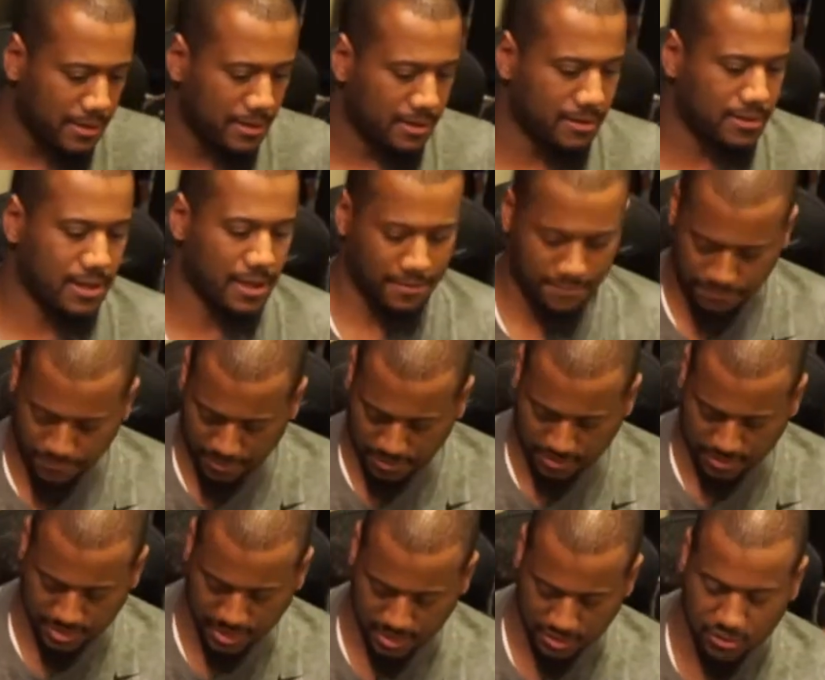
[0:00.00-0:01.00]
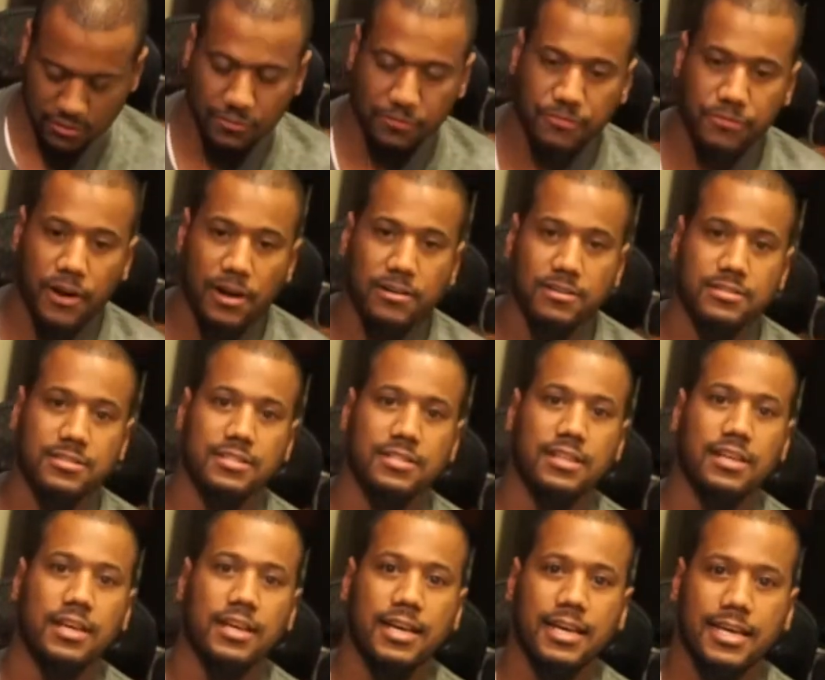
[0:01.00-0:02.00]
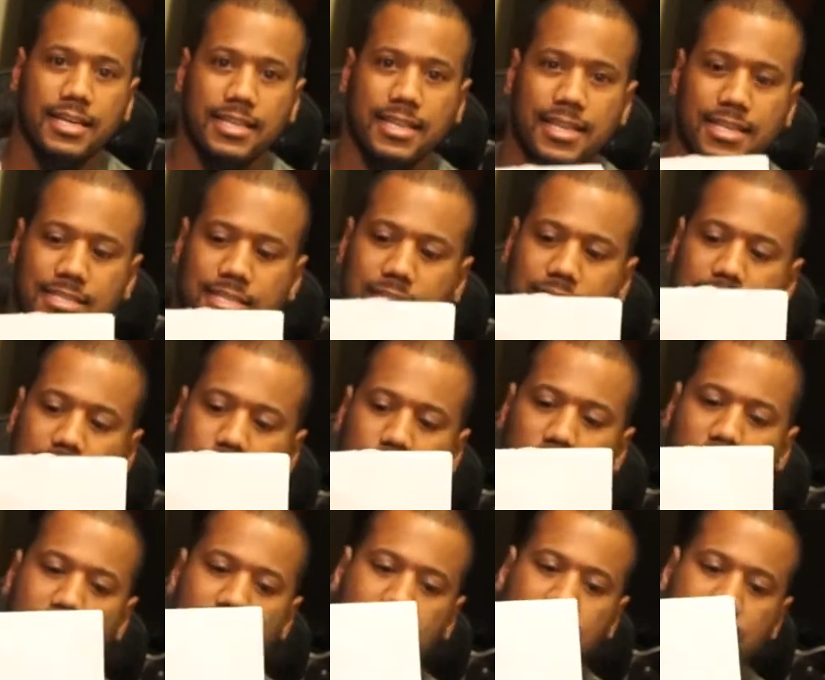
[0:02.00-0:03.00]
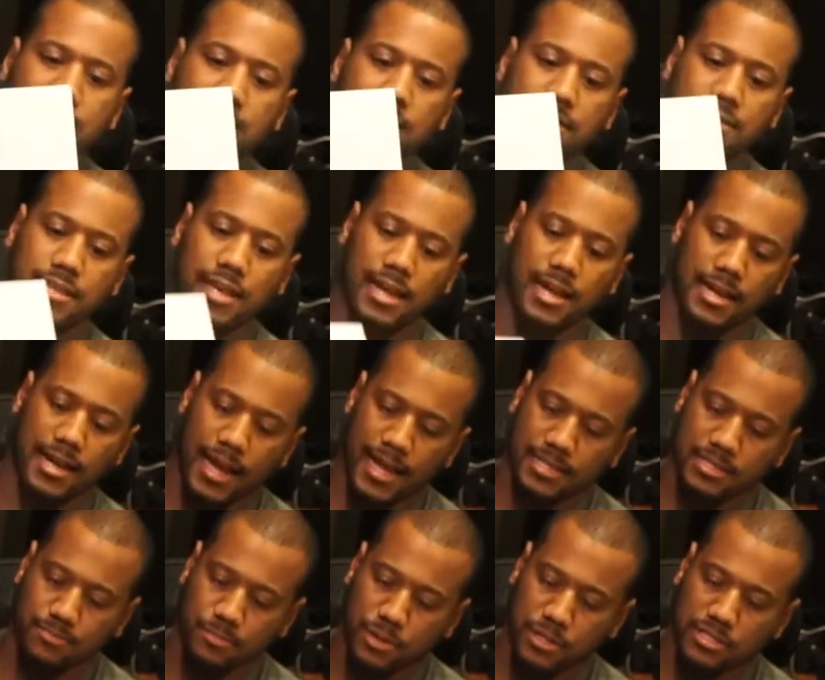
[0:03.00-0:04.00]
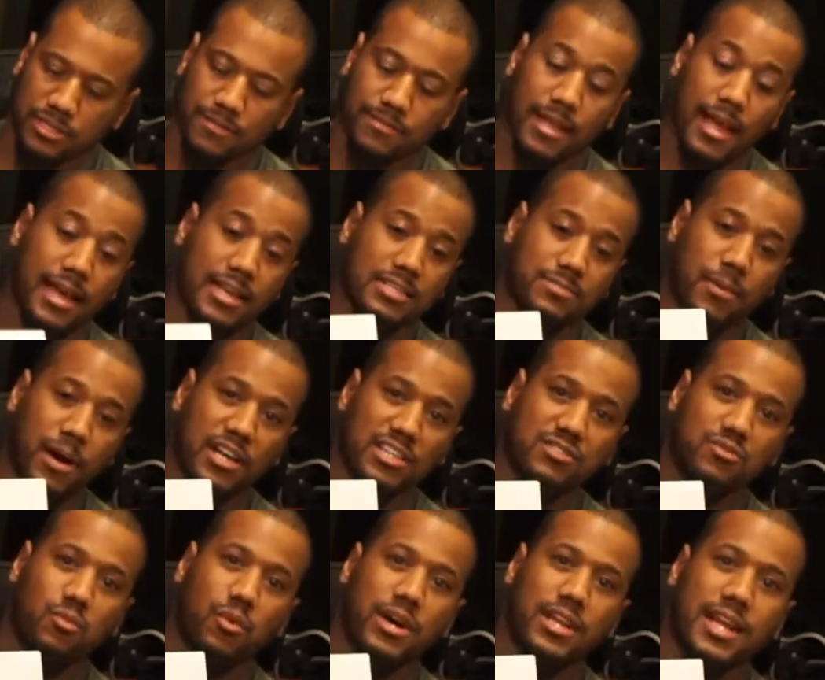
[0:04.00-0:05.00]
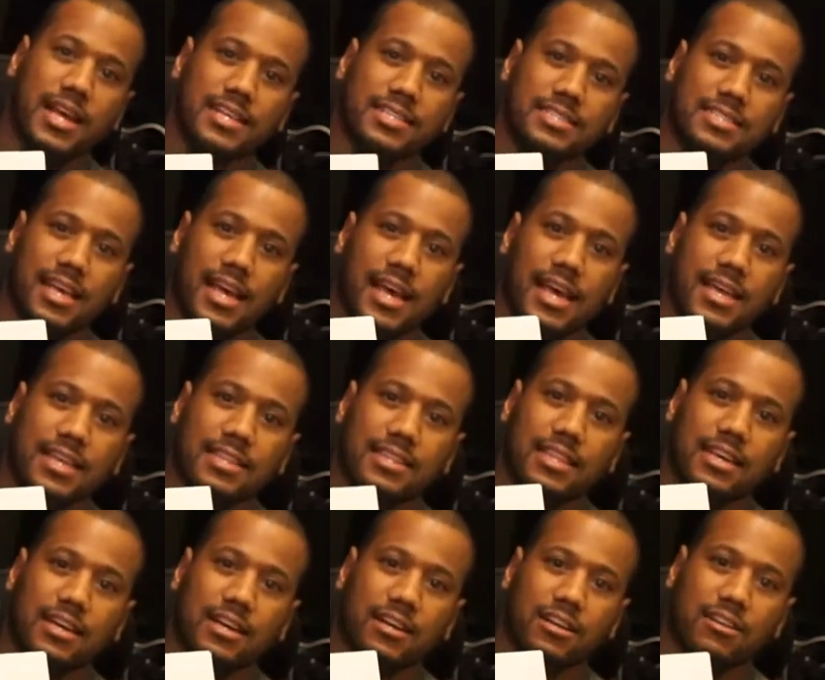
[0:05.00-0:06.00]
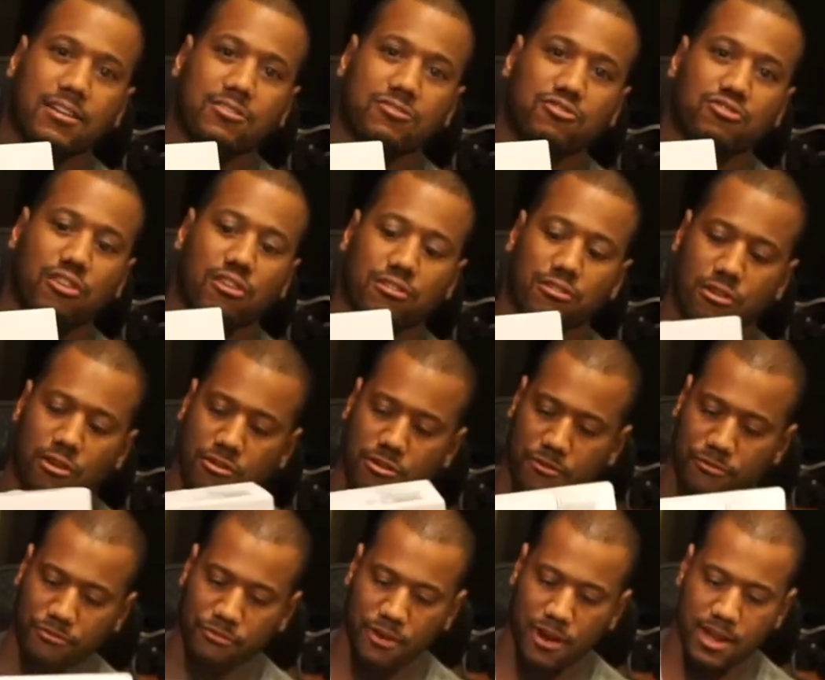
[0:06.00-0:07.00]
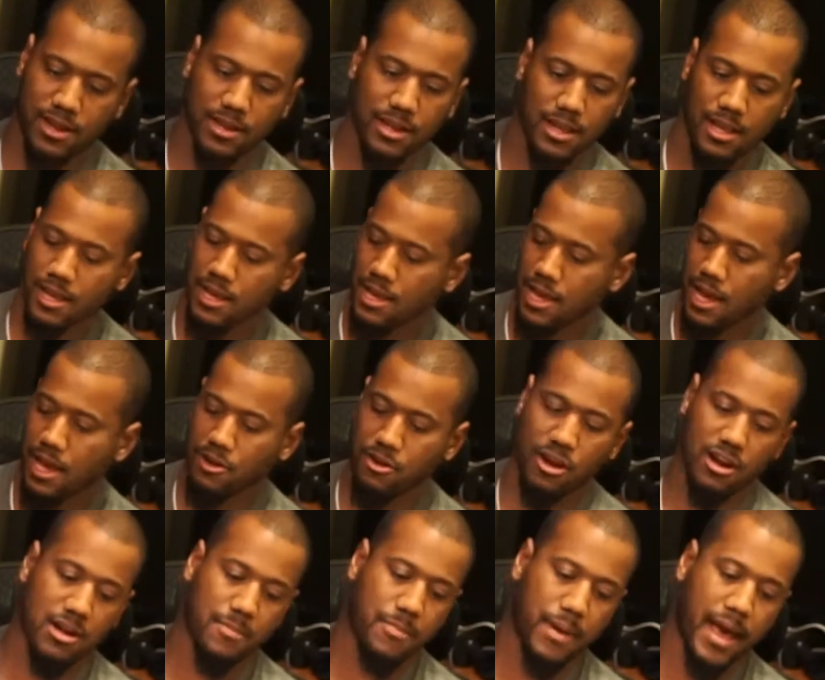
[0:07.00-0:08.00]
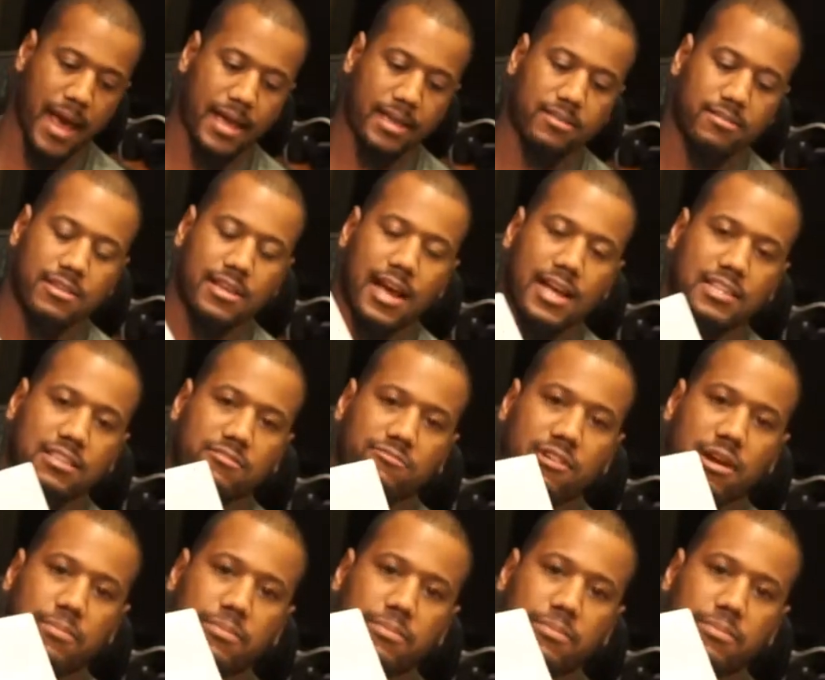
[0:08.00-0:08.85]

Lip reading: Okay, first things first, this is the box. You got a nice picture of the Xbox One S and the controller on the front. And on the back, you got the